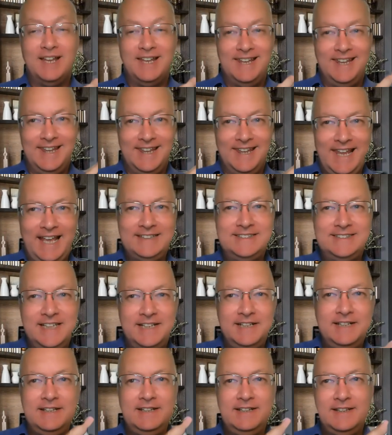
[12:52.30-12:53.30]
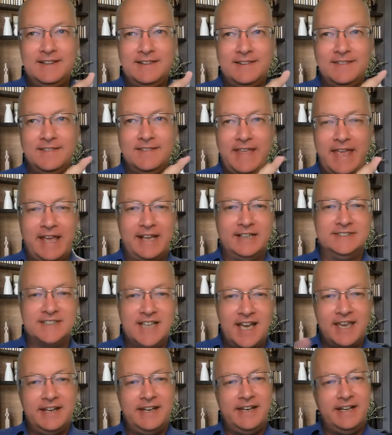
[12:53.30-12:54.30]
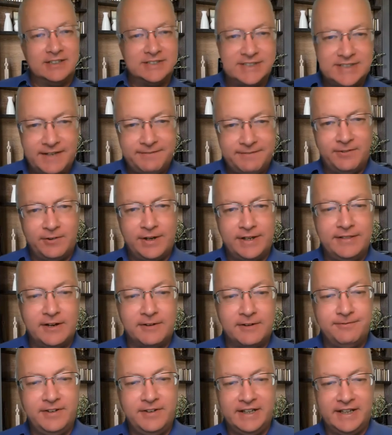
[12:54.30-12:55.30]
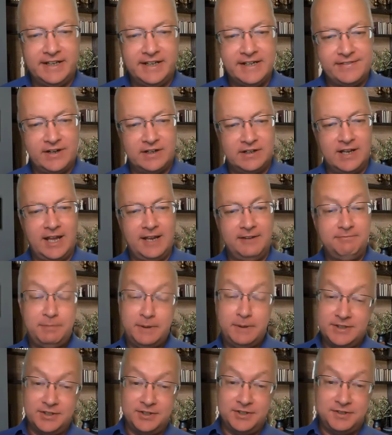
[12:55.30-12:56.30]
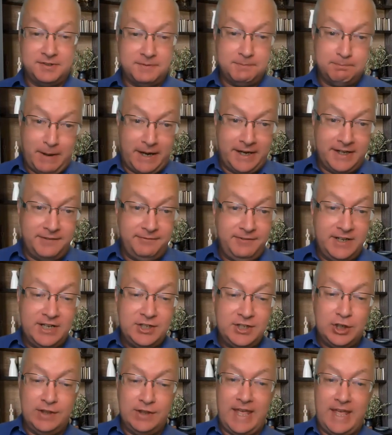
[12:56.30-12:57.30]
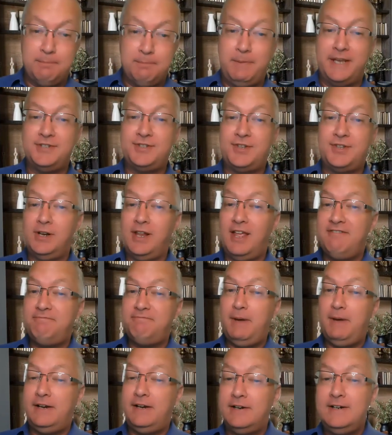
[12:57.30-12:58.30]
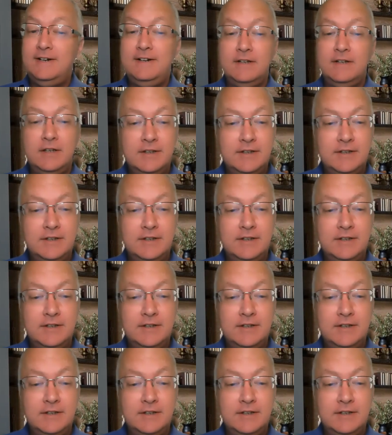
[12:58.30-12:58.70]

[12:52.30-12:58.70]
lessen the anxiety or suffering they're feeling in their life, because by definition, that makes their life better.